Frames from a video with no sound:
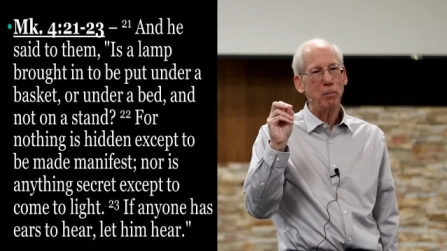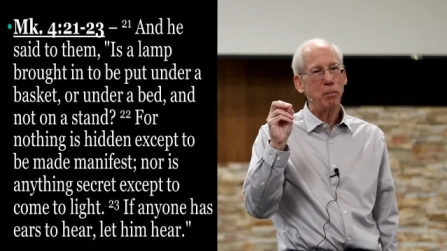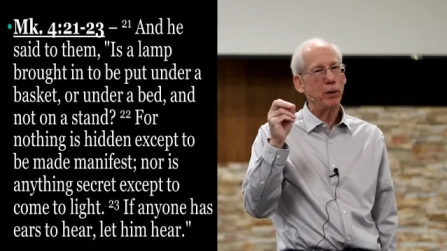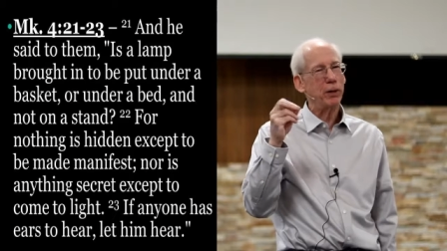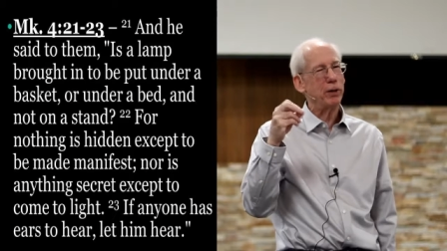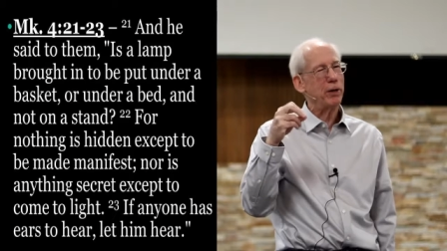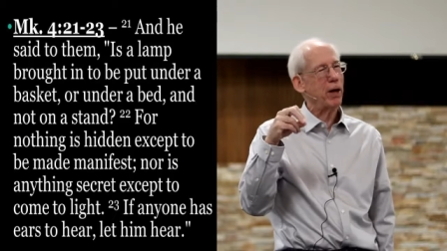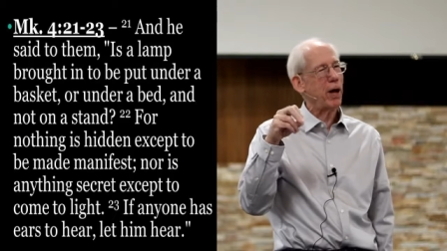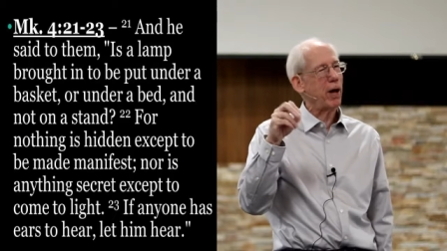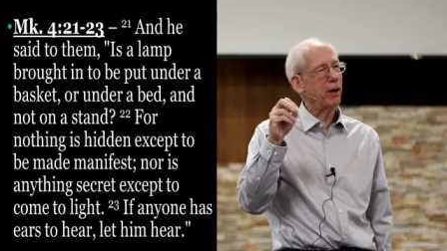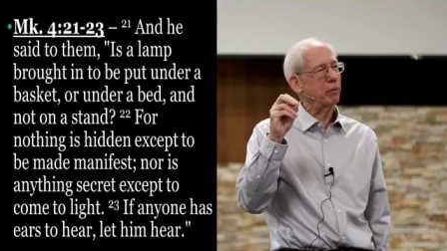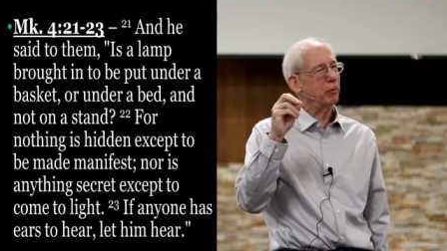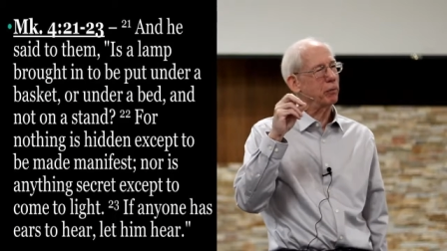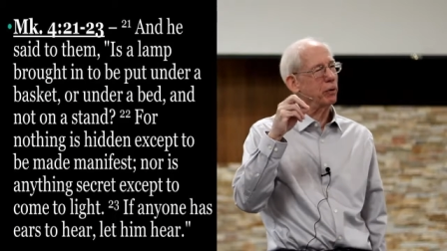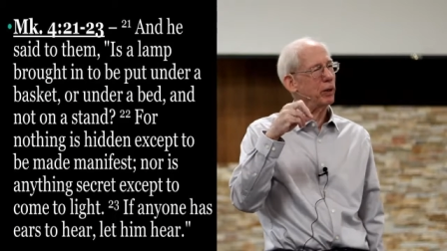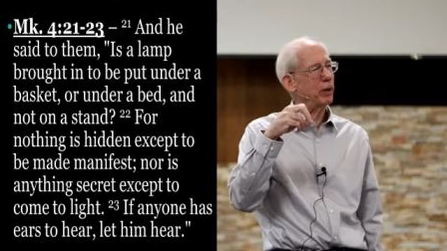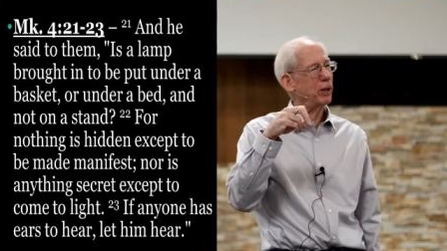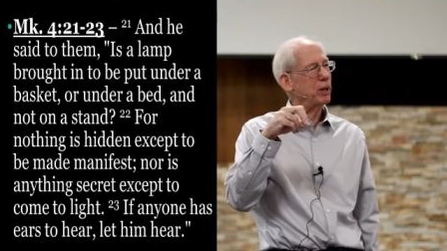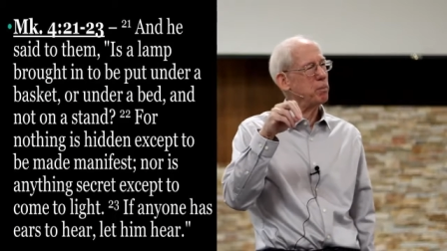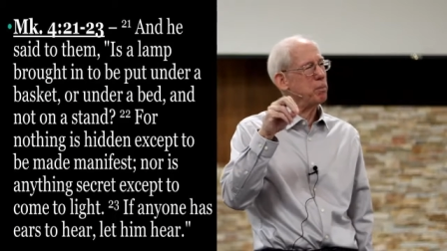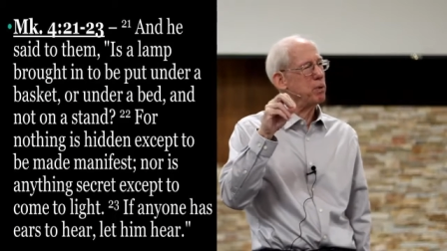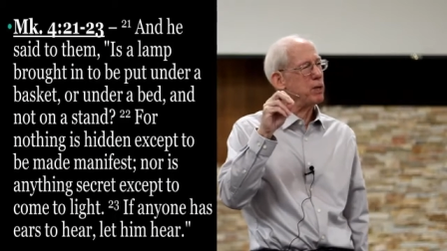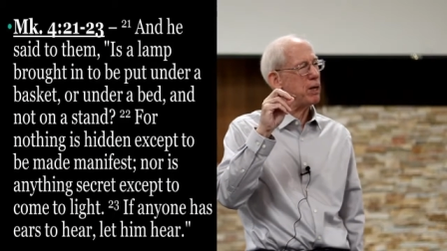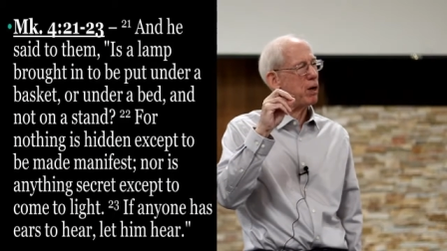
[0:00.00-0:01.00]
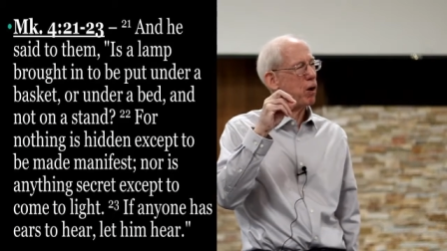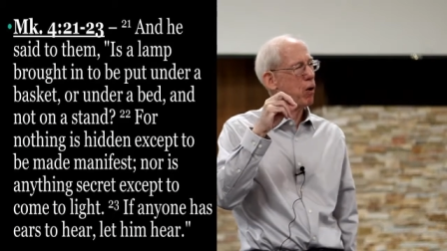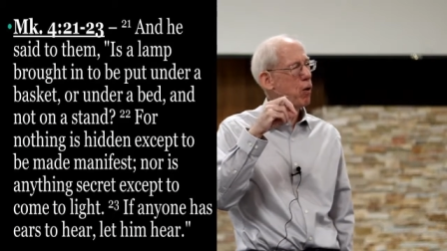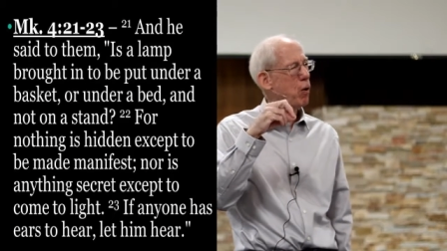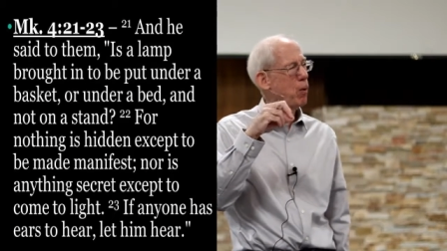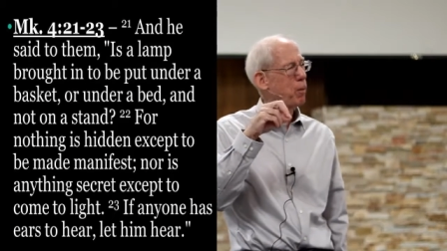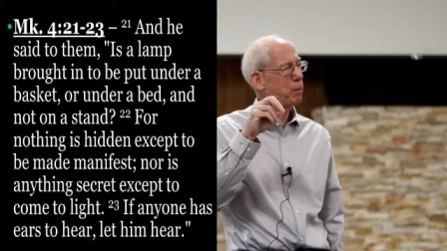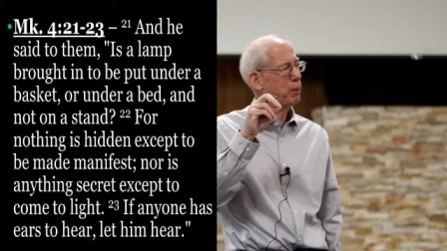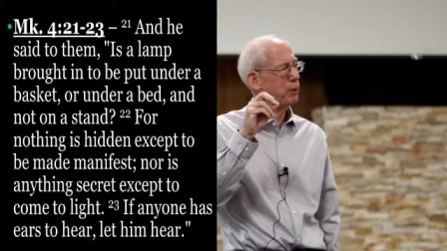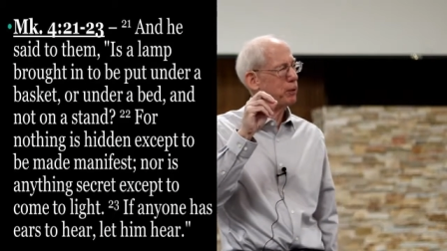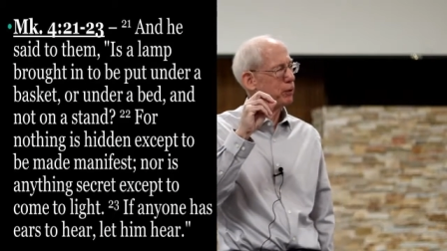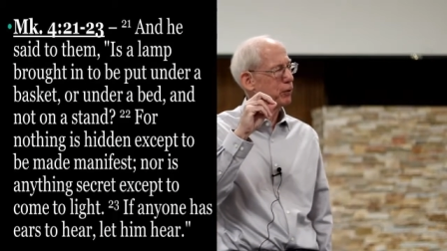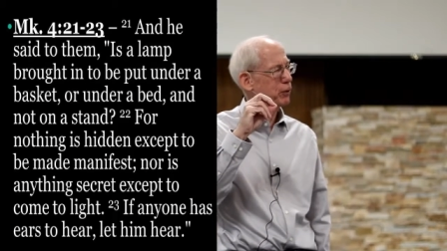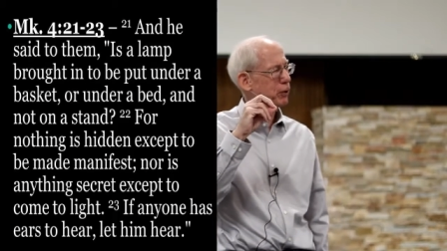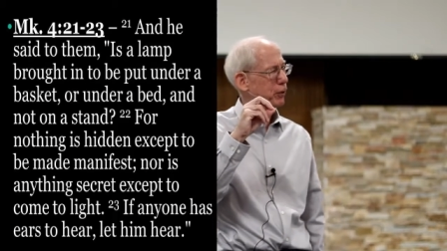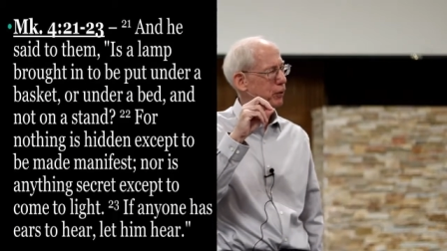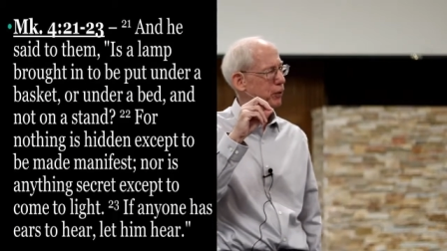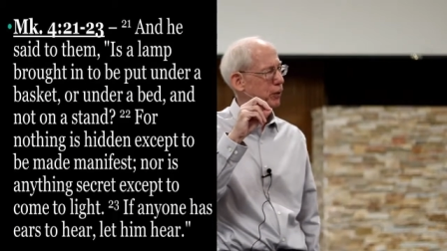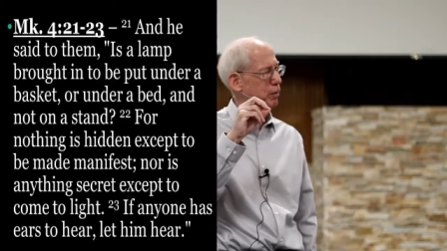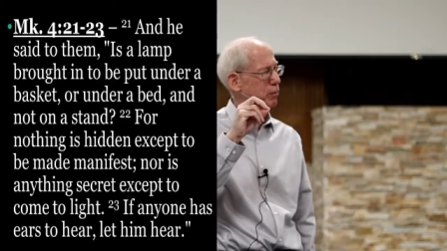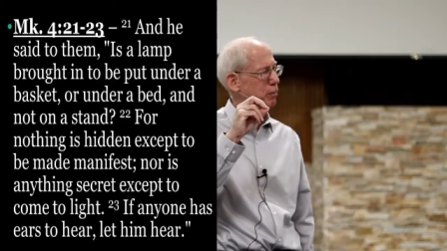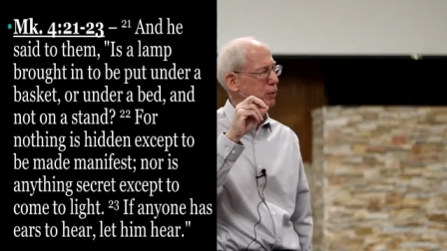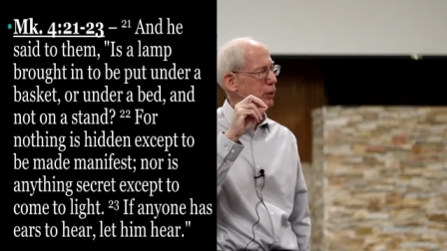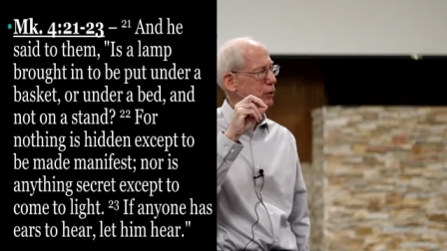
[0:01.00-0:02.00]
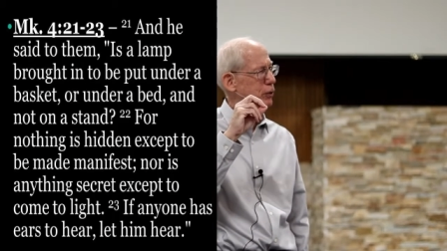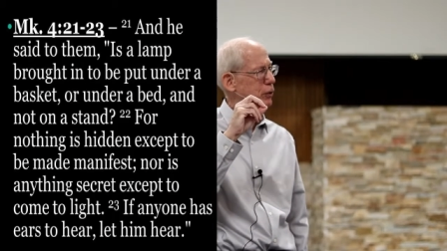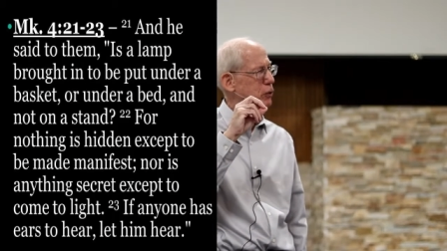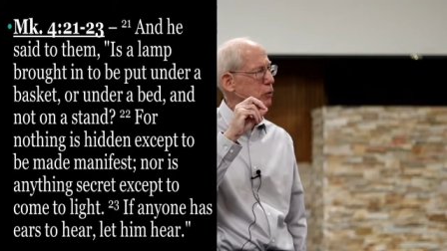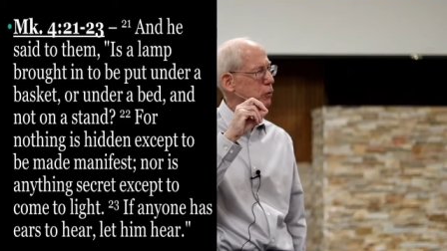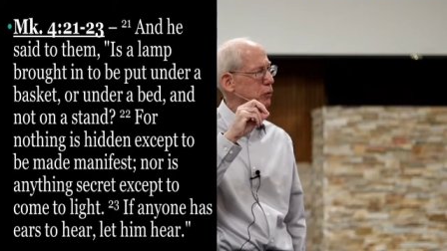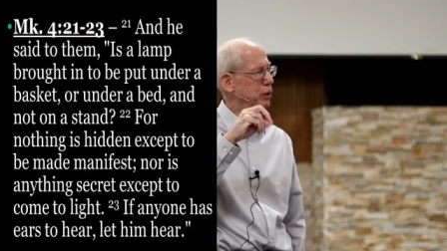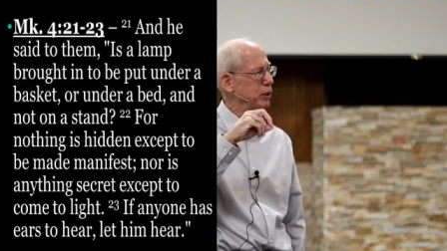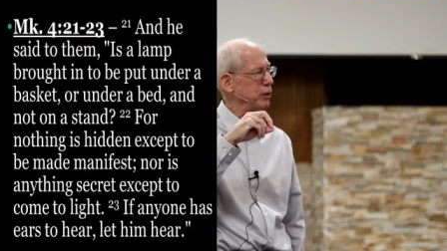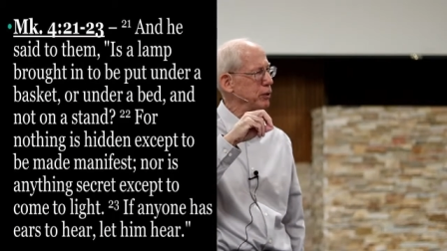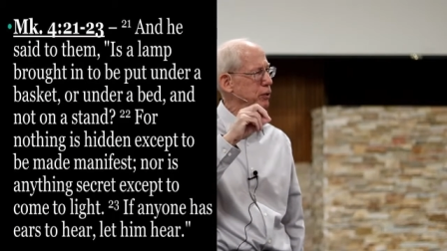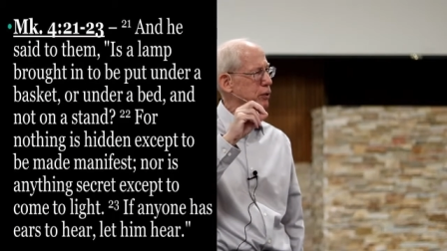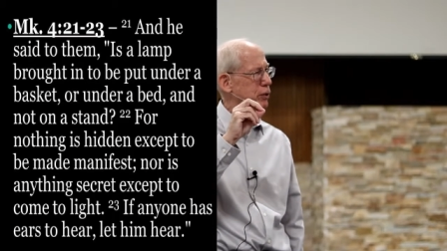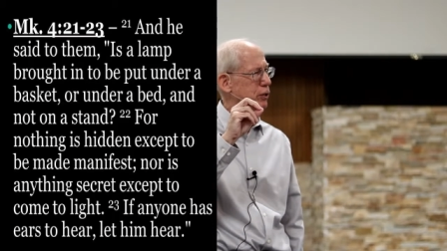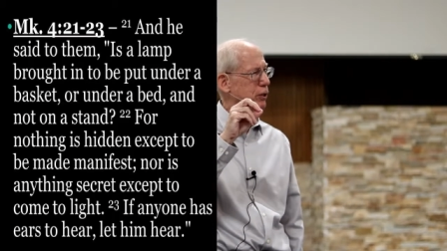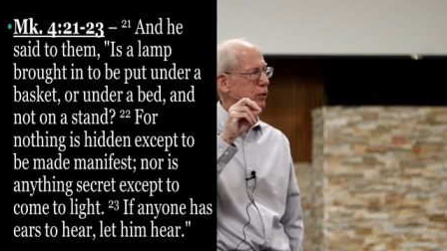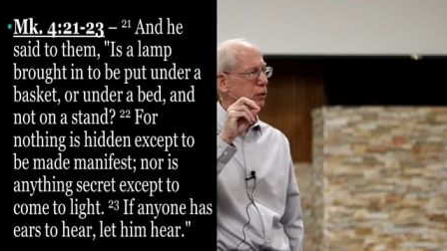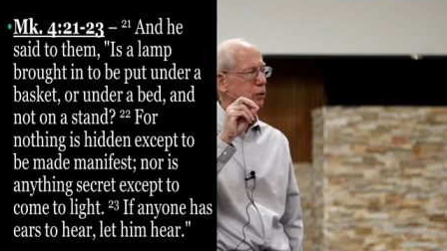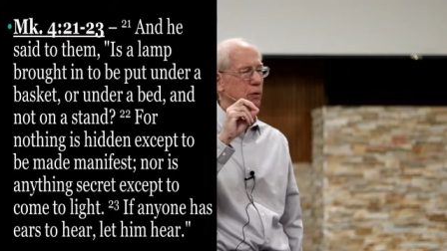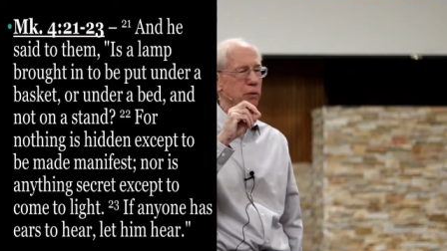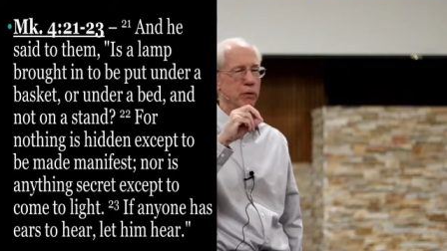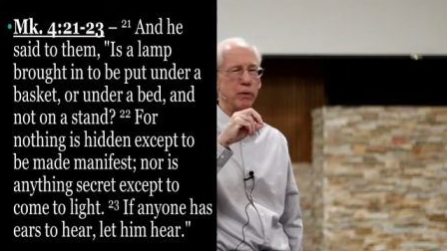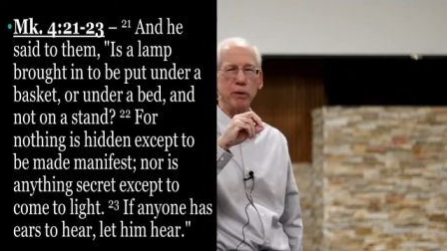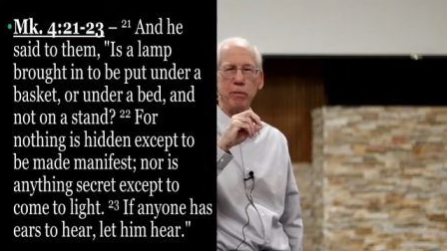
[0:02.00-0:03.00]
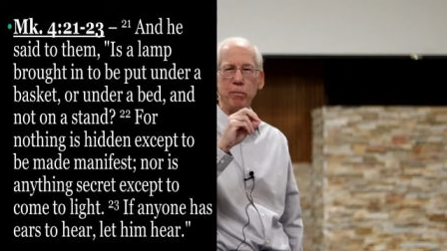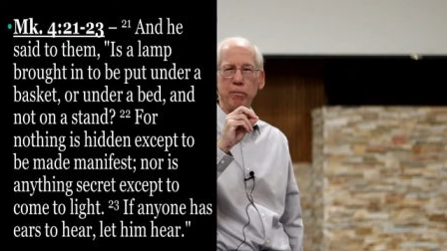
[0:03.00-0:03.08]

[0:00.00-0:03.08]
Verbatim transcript: but not really be open to them that you consider